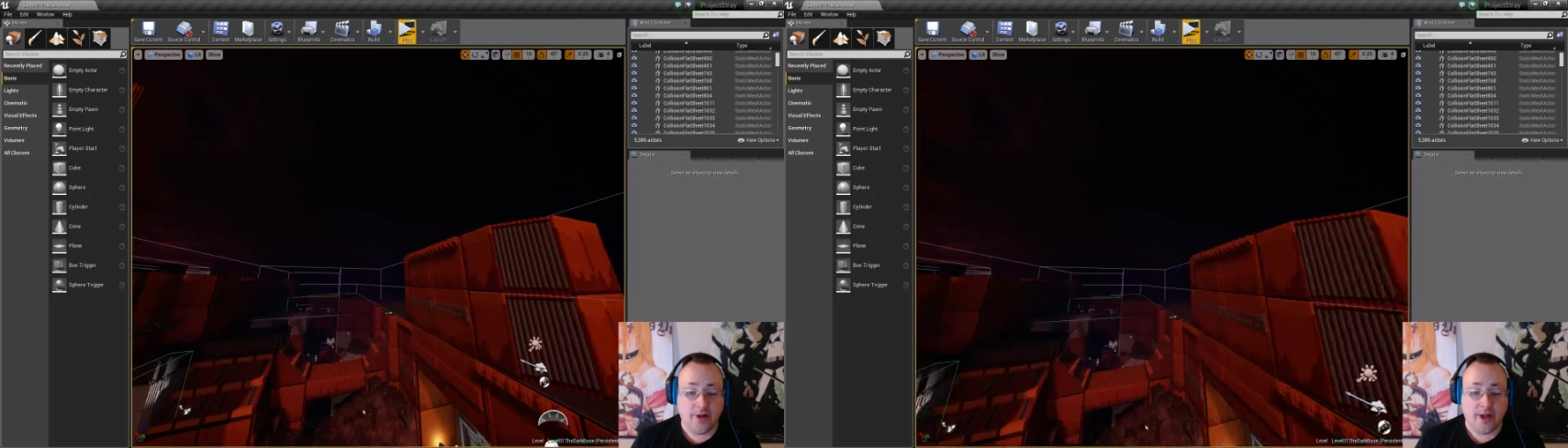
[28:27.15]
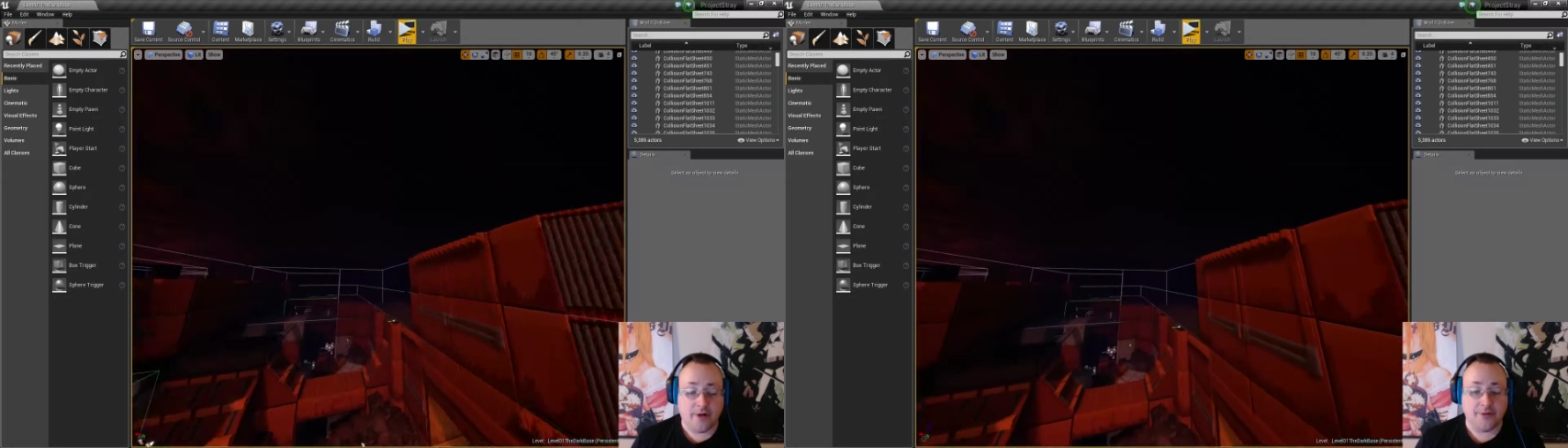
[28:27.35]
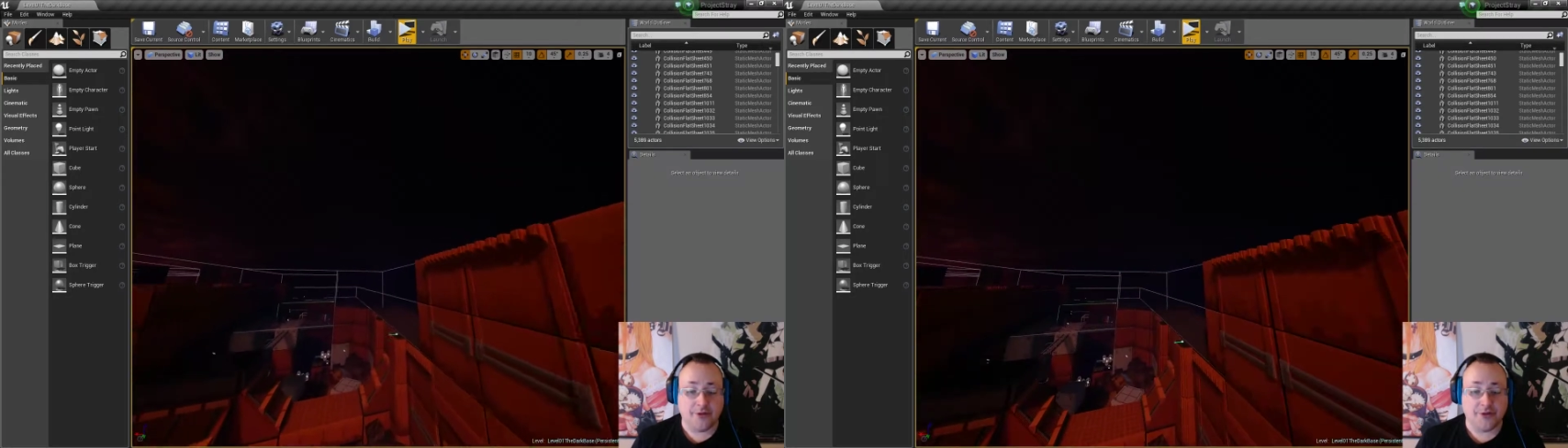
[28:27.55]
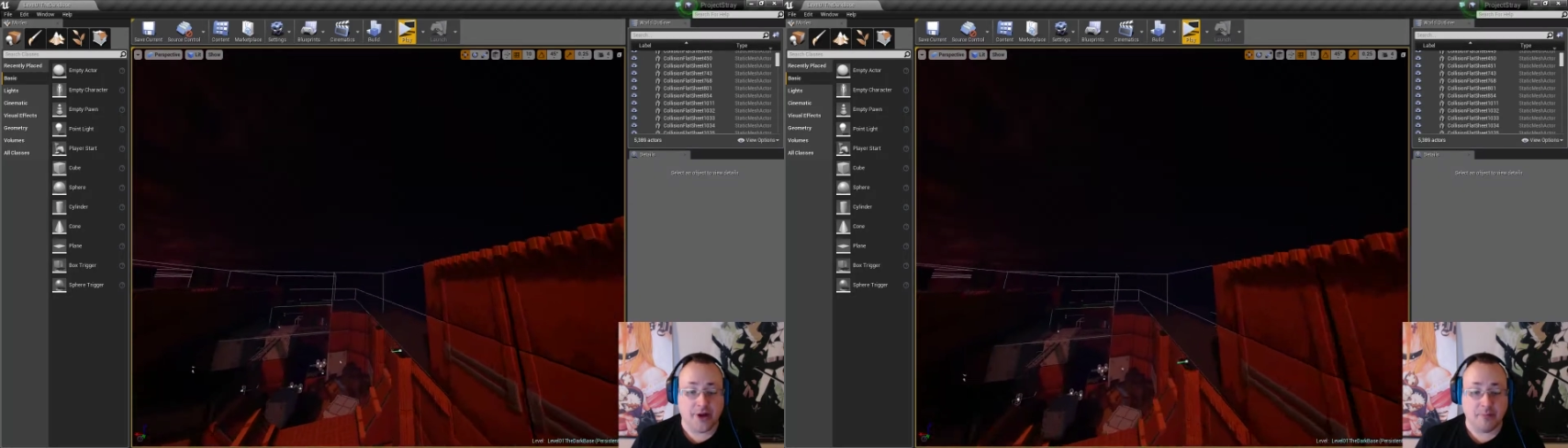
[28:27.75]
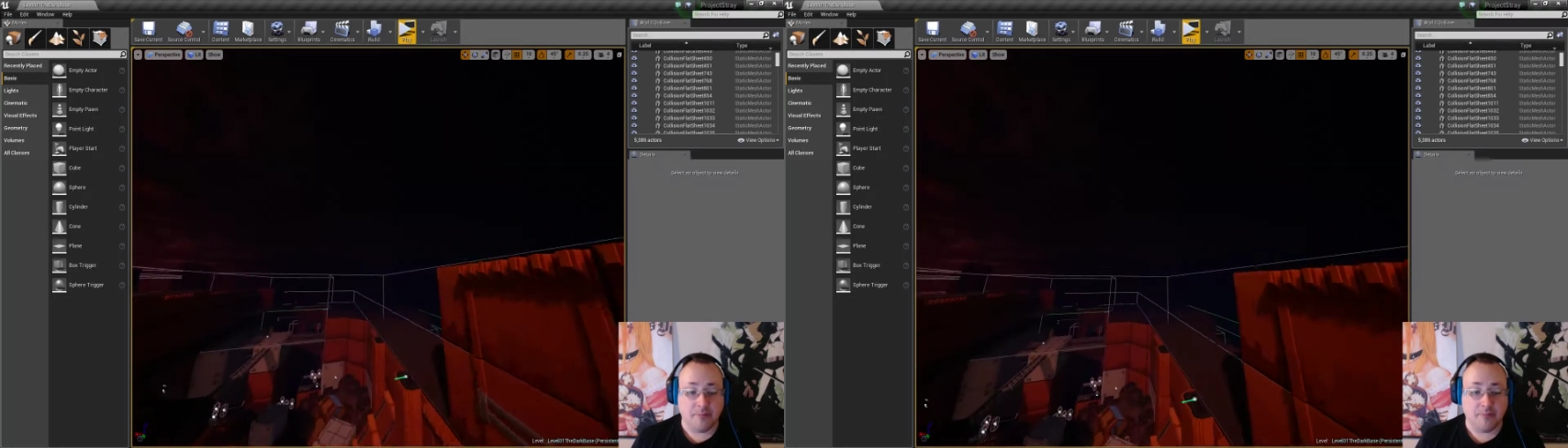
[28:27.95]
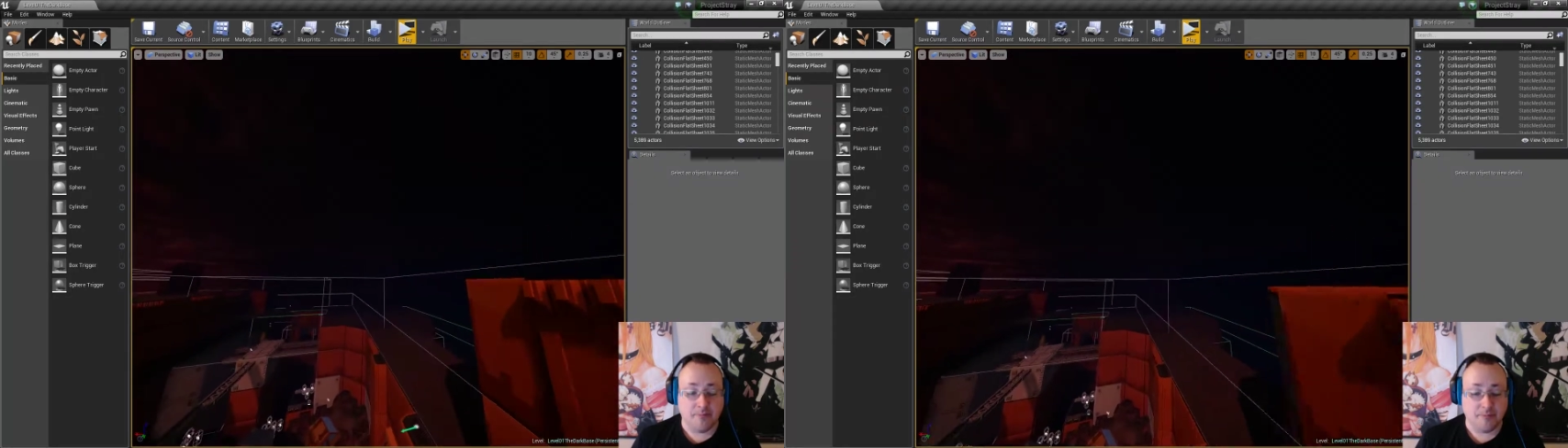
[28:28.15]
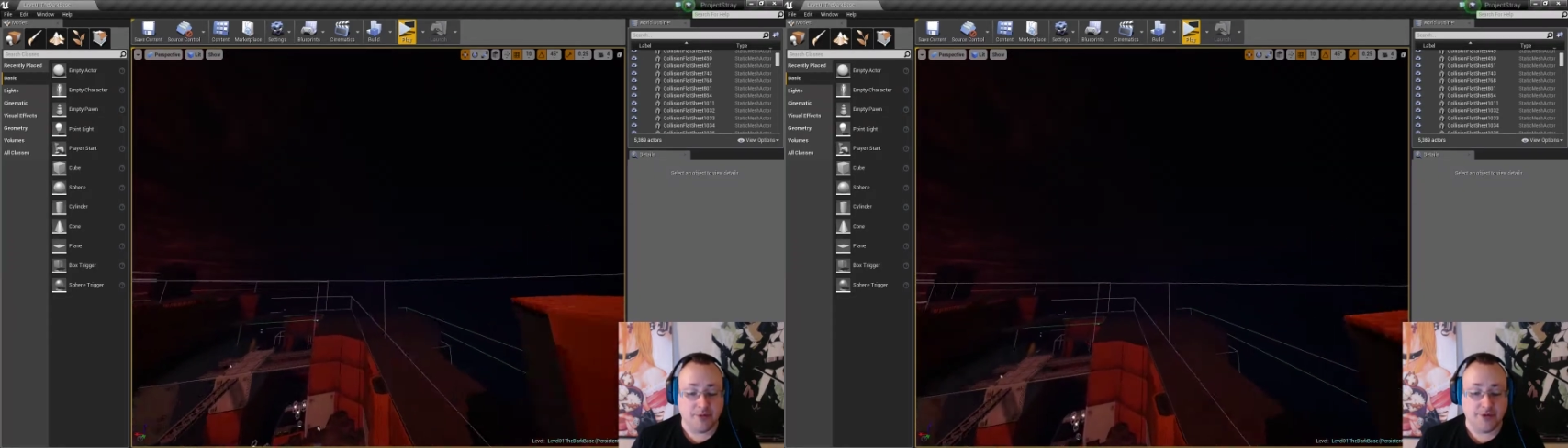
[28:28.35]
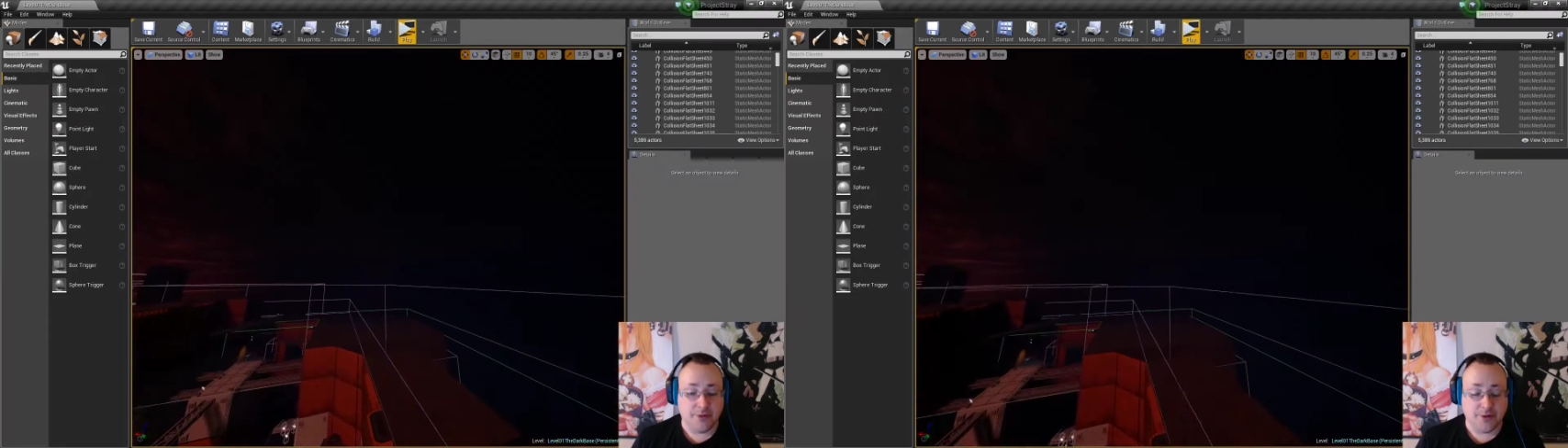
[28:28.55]
have the same
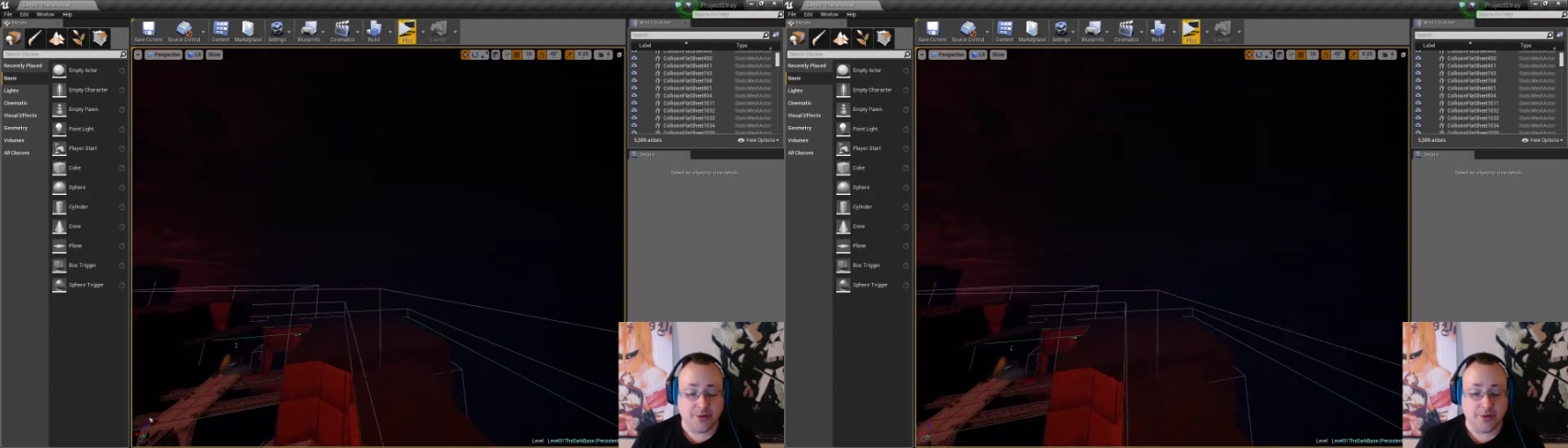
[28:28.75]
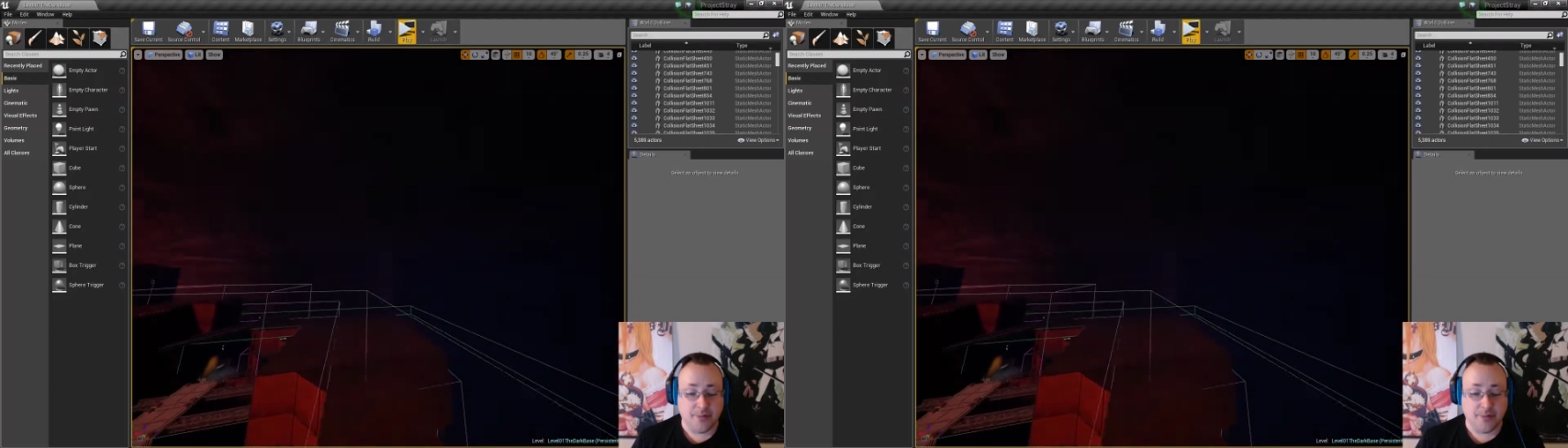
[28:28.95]
material,